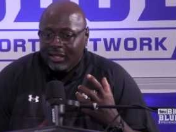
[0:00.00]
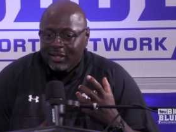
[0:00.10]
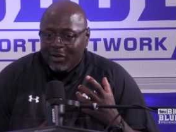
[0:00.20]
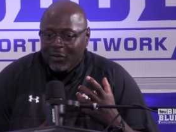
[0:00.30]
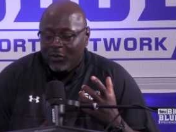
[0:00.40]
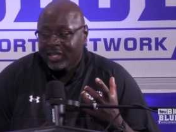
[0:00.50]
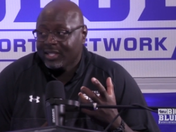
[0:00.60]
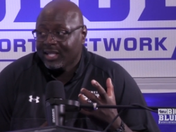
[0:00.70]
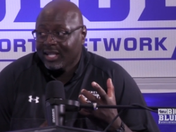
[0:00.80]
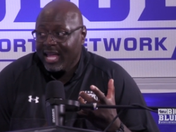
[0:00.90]
you know,
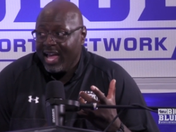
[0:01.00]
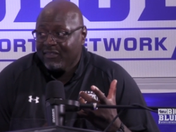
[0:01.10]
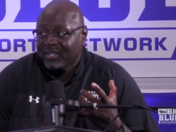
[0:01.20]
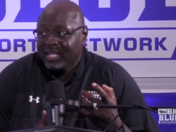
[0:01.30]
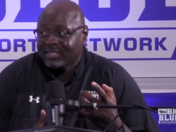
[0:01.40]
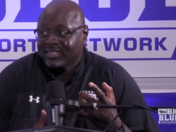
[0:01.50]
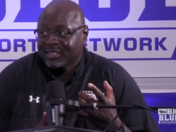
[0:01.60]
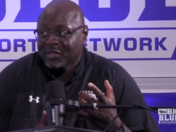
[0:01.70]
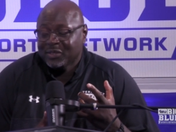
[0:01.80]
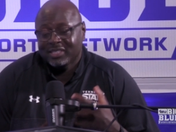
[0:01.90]
whether they're laughing at your
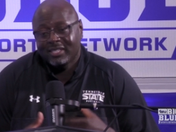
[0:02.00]
jokes.